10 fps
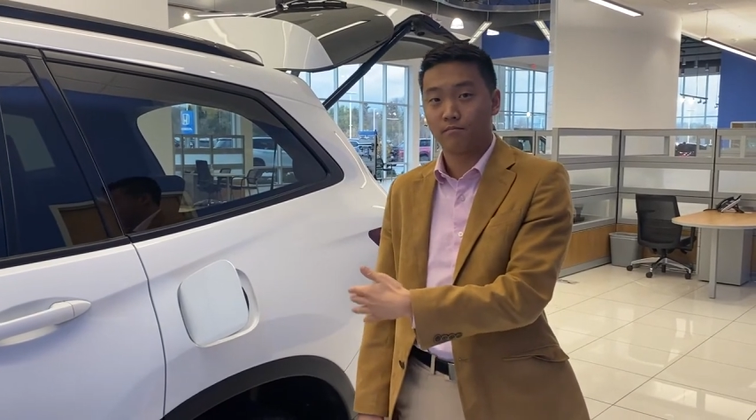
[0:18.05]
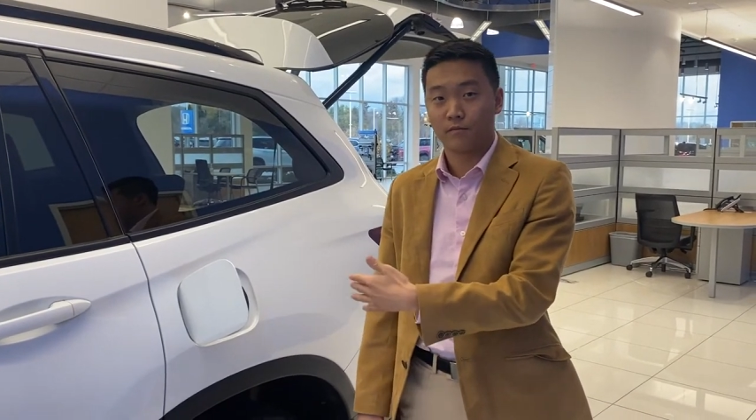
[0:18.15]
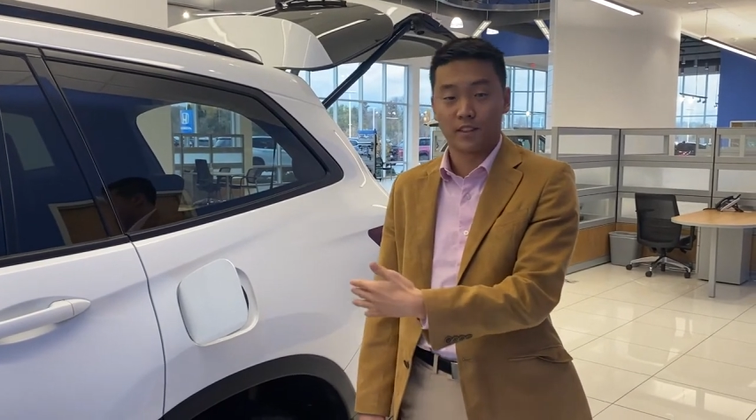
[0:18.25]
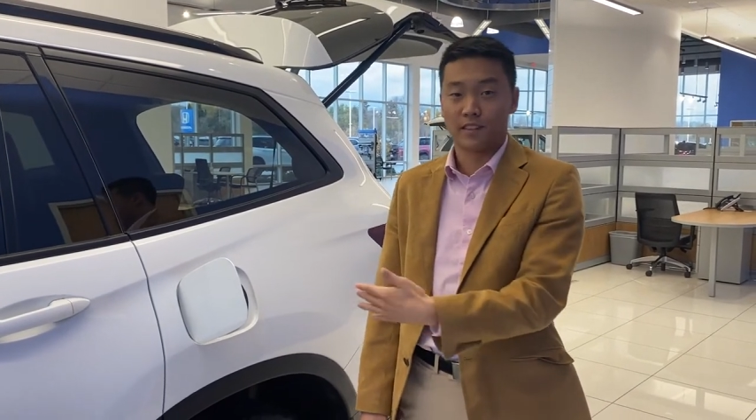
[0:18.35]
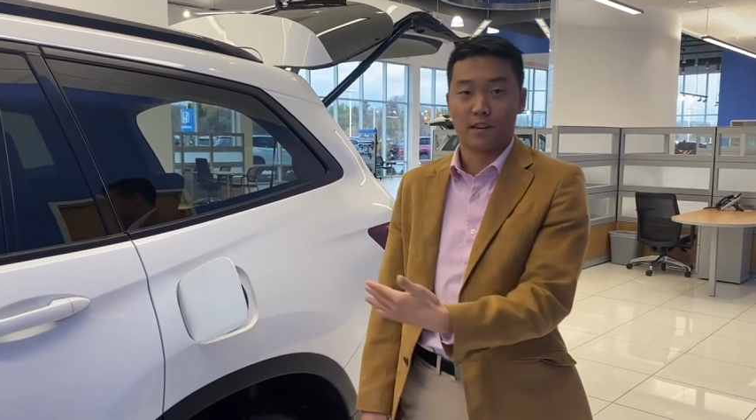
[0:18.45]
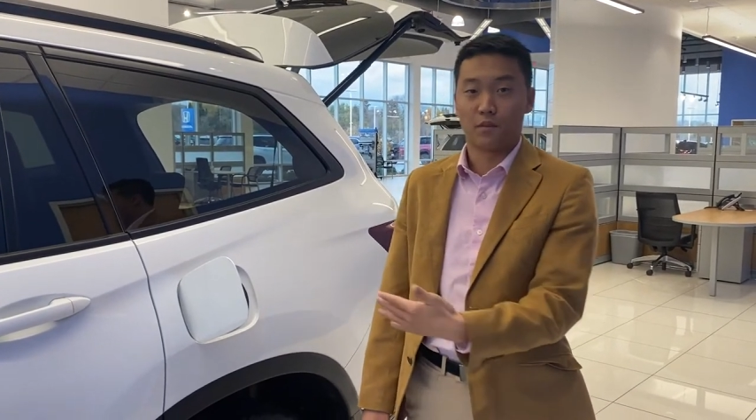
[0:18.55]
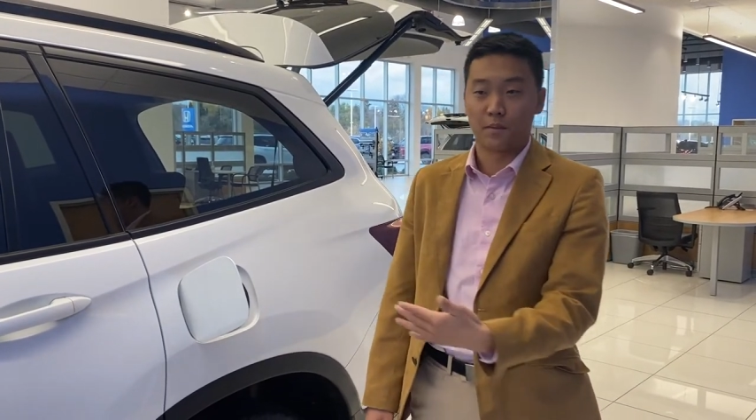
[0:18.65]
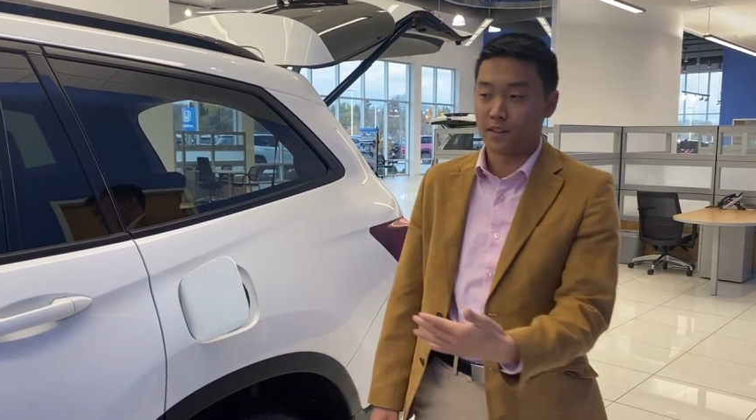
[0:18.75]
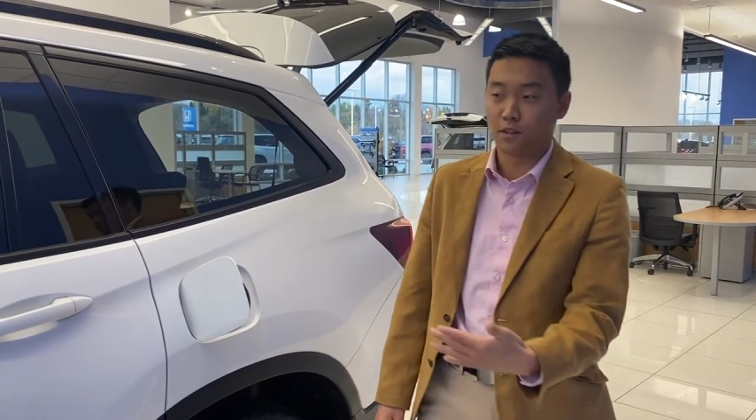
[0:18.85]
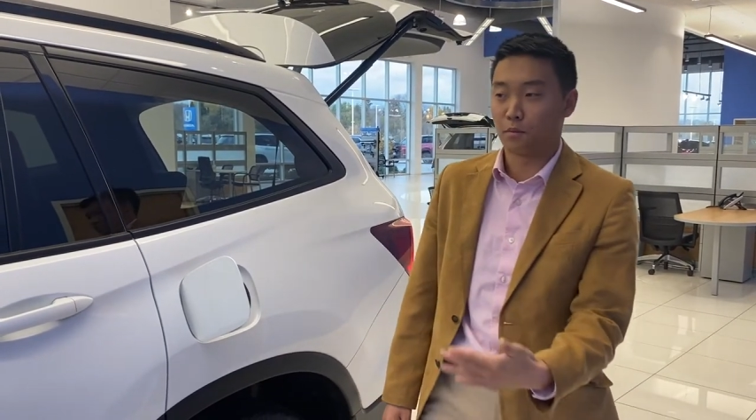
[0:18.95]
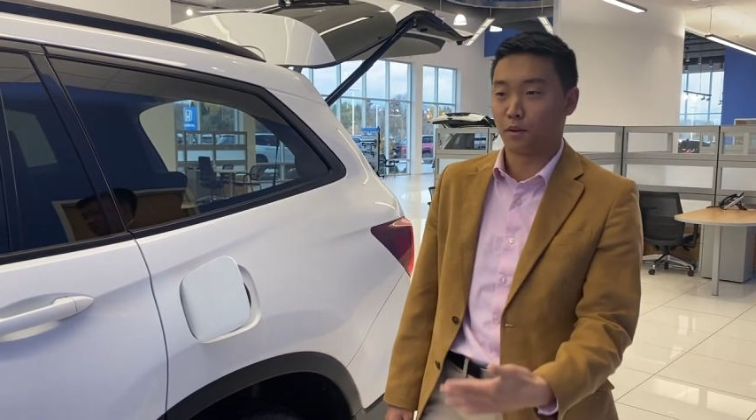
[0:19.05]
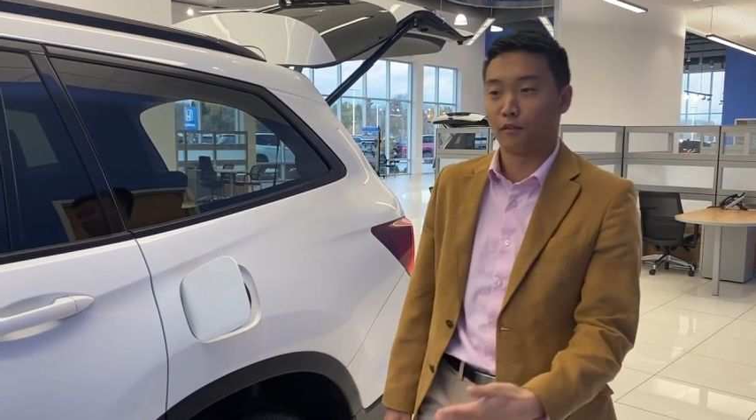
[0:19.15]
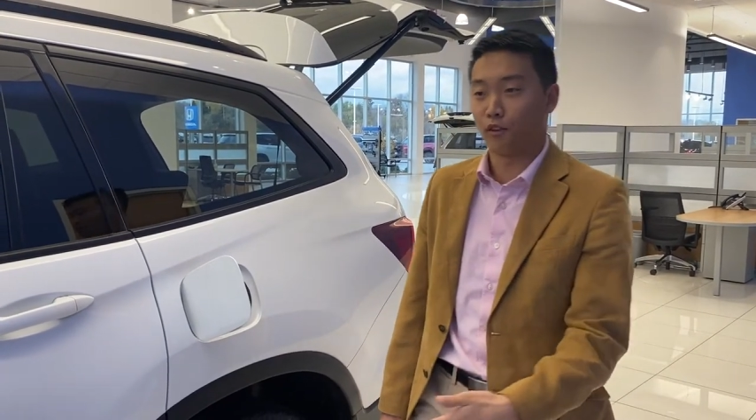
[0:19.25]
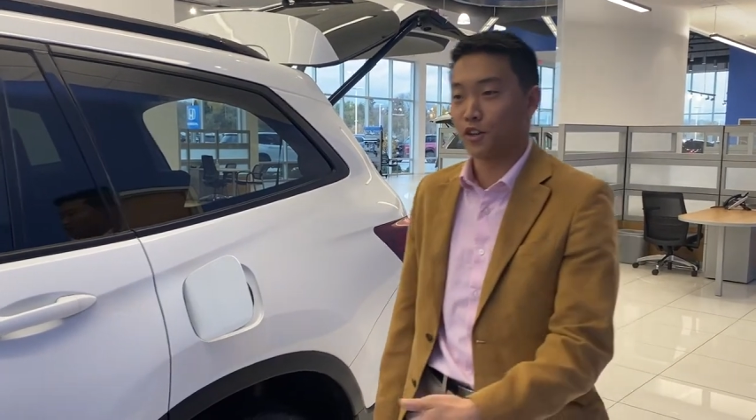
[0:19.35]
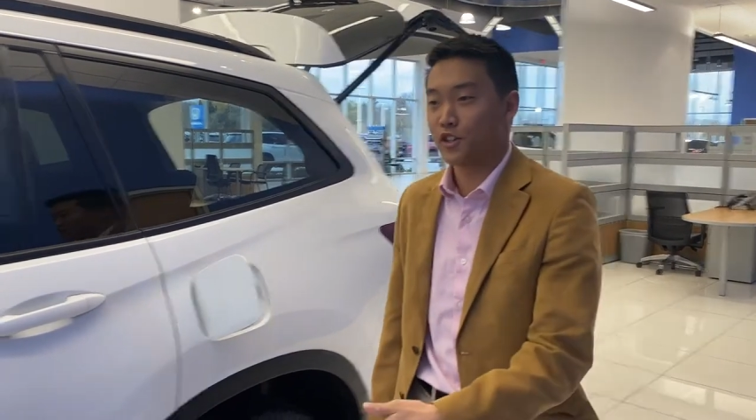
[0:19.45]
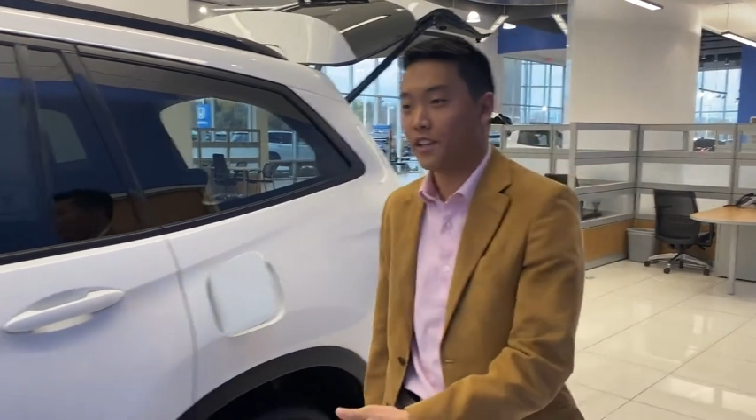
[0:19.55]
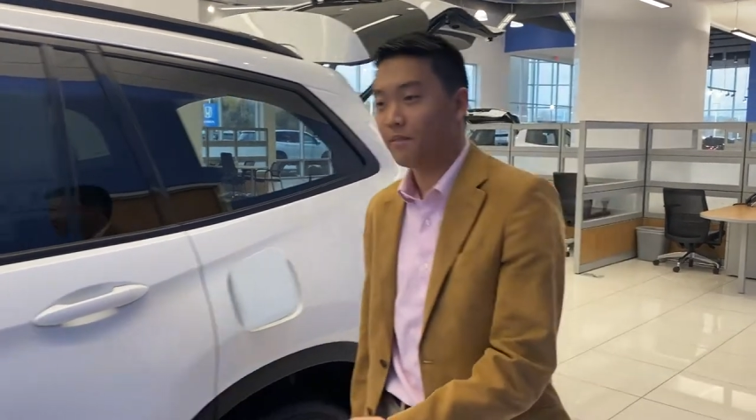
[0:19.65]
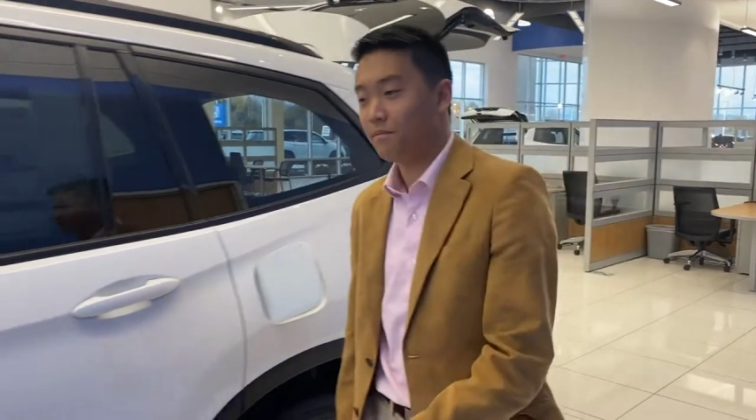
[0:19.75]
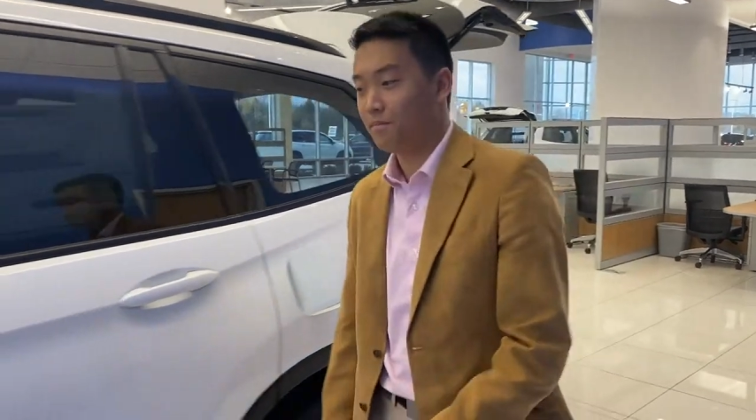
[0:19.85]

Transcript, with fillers: because that would be super unfortunate.